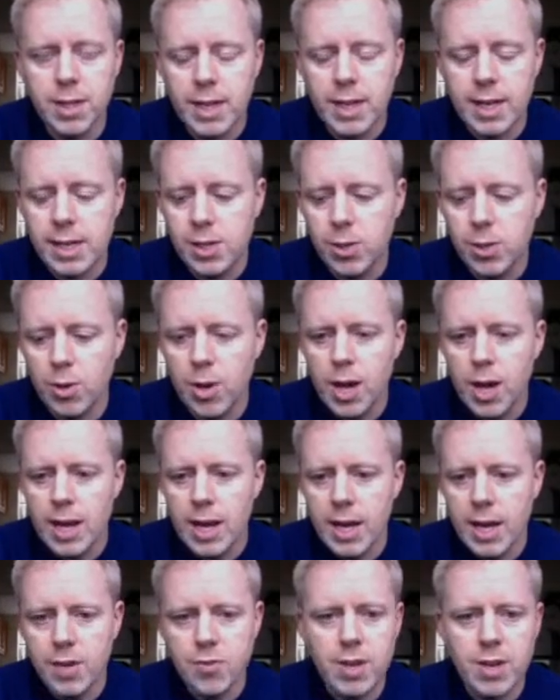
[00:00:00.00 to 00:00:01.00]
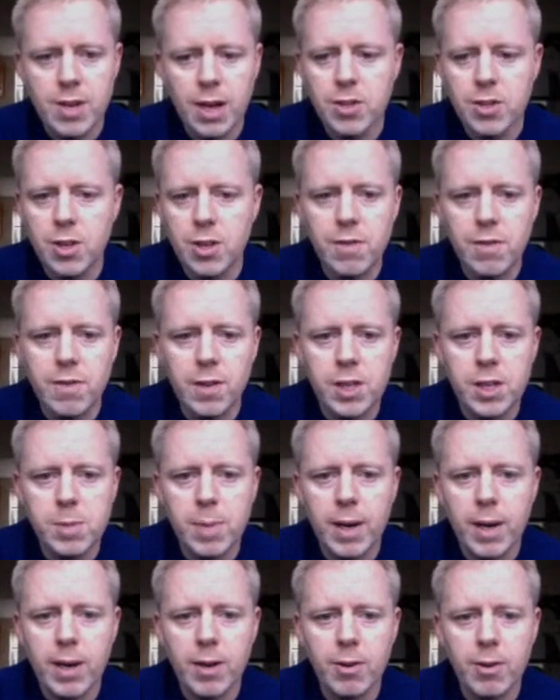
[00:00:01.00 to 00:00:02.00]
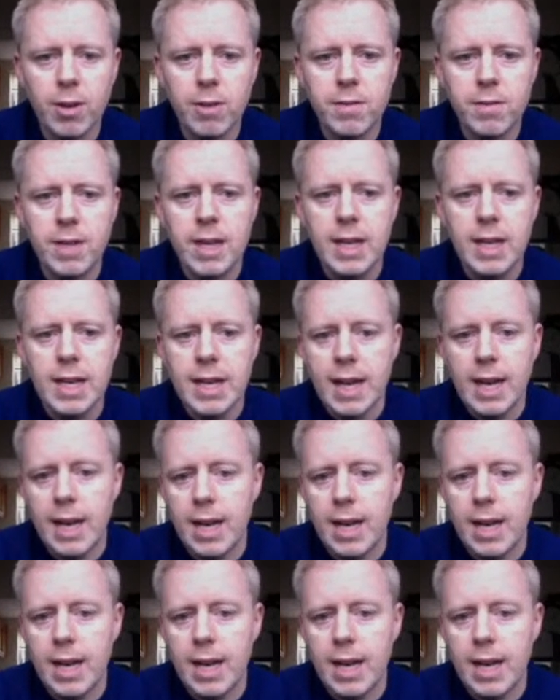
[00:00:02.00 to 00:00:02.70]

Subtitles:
So there's your introduction in your first paragraph.